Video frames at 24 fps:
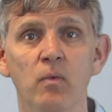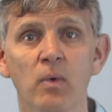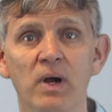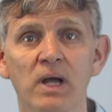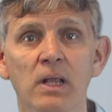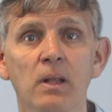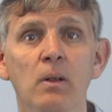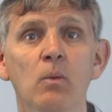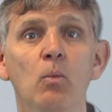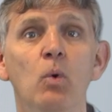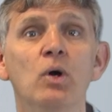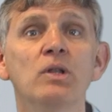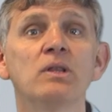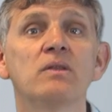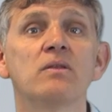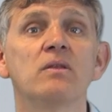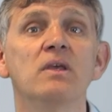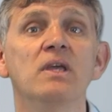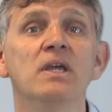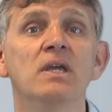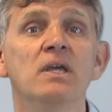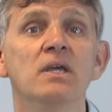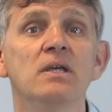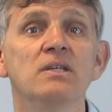well, what
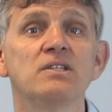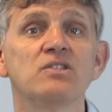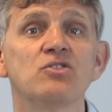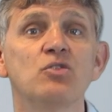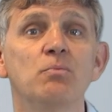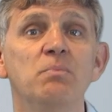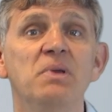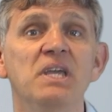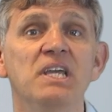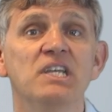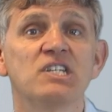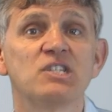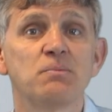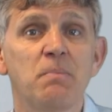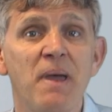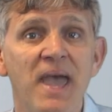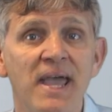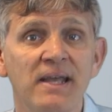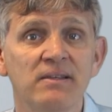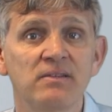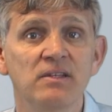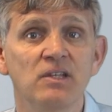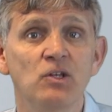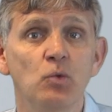is to be
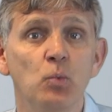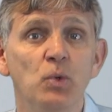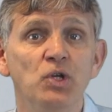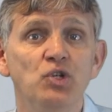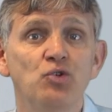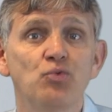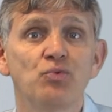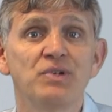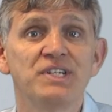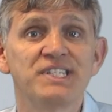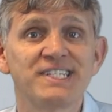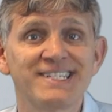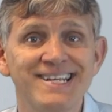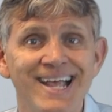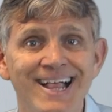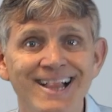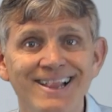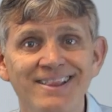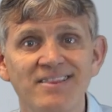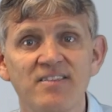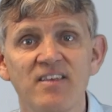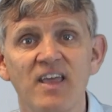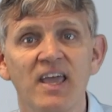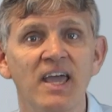expected, which
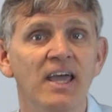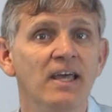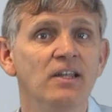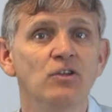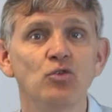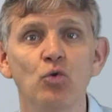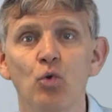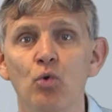result and